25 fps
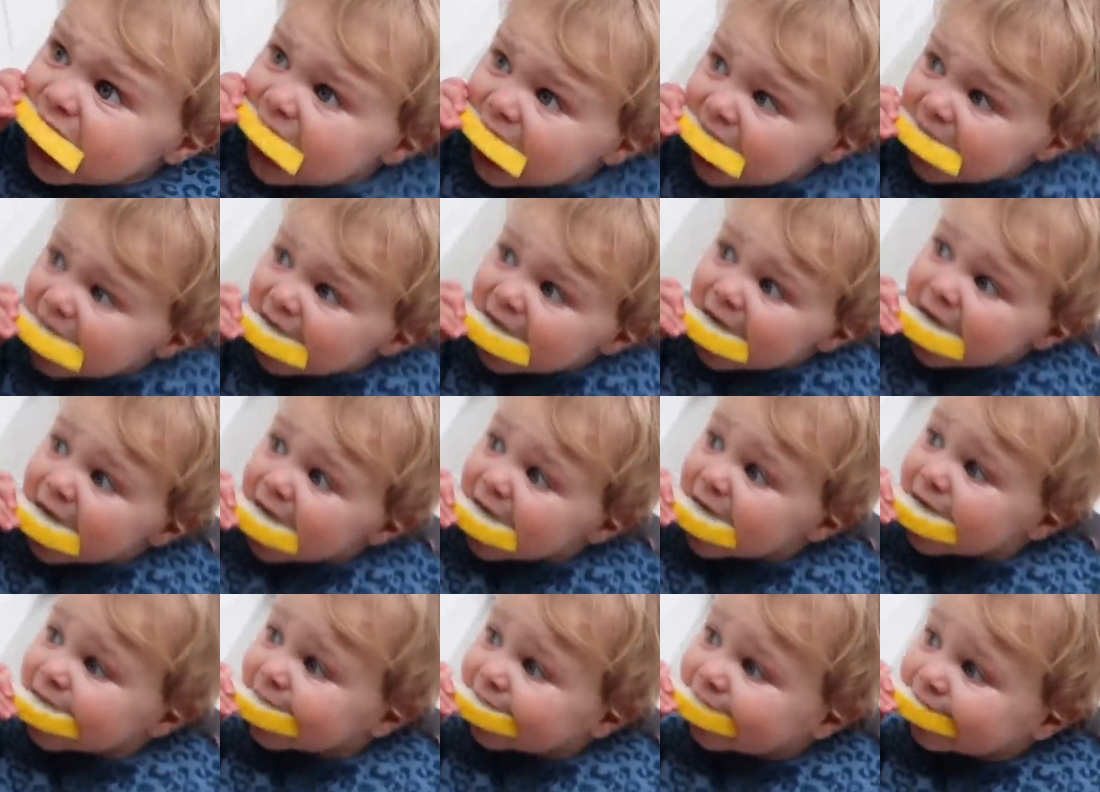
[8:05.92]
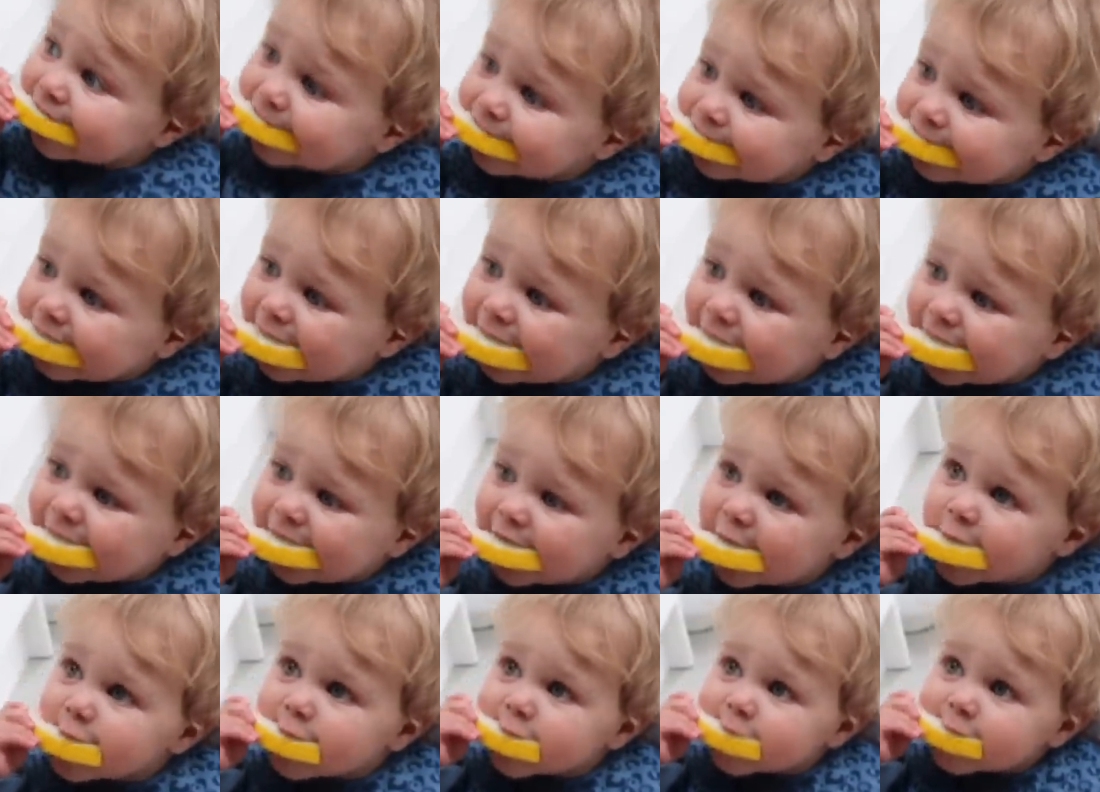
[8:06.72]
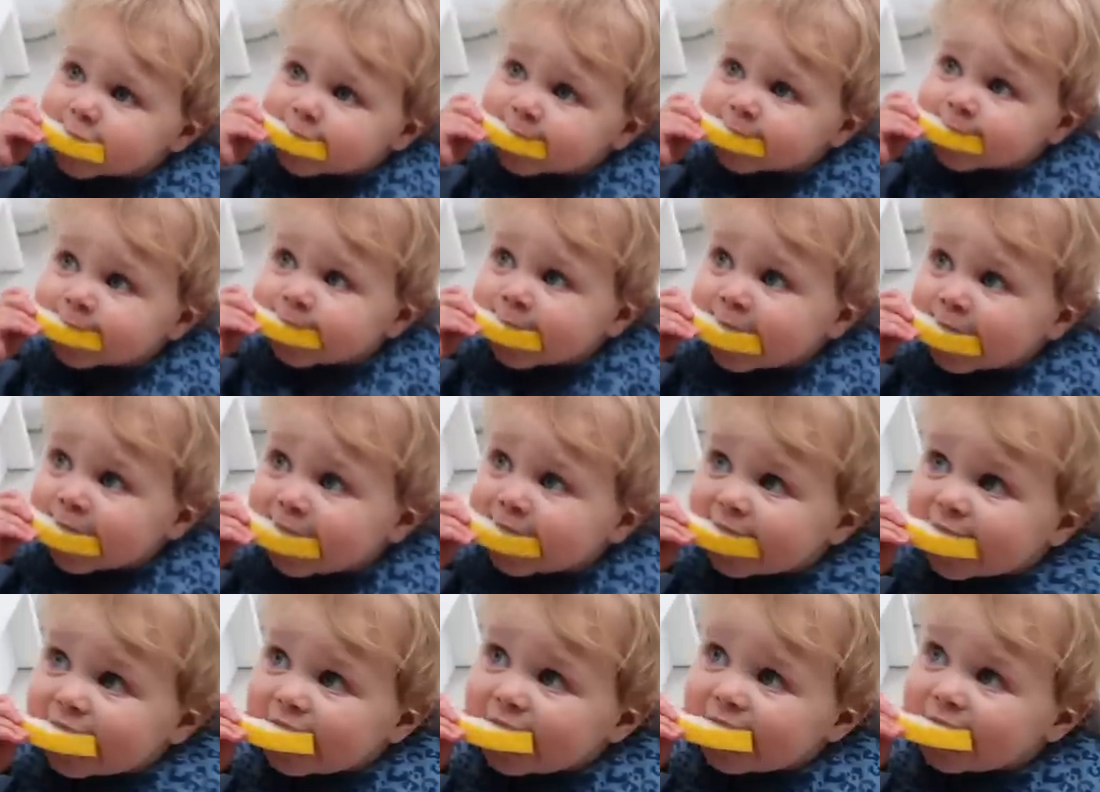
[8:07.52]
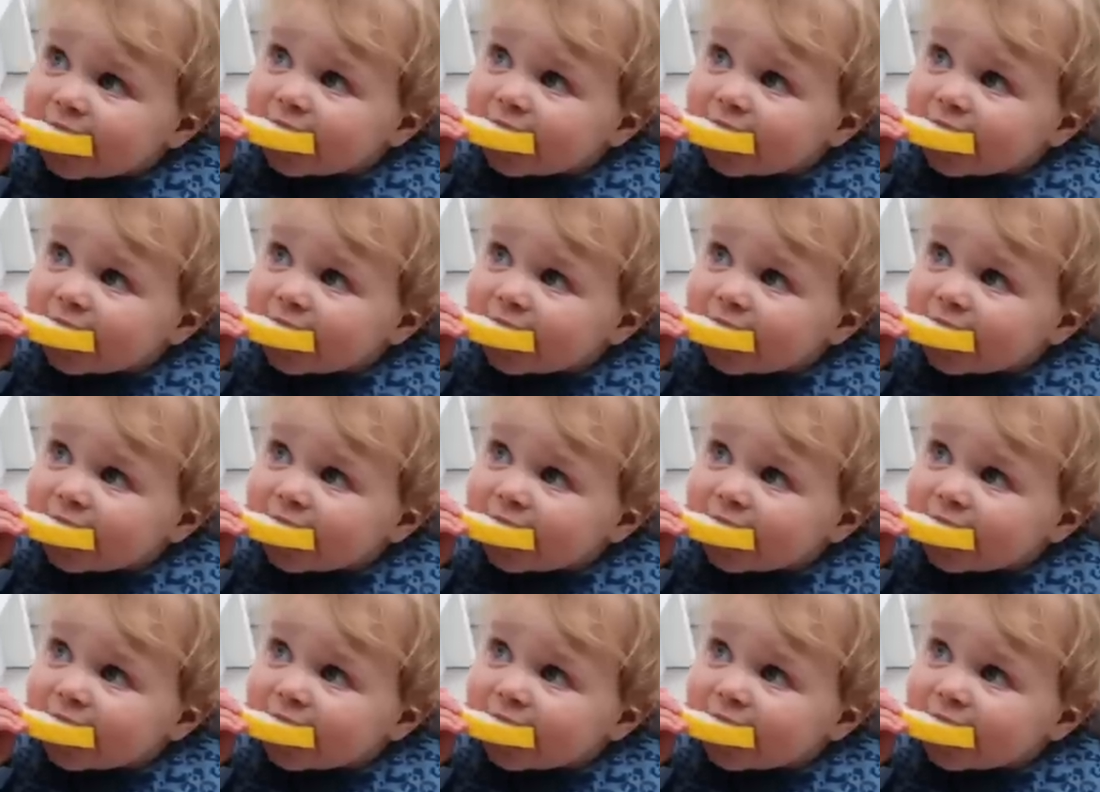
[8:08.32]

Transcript: Olivia's got hers in her little chair.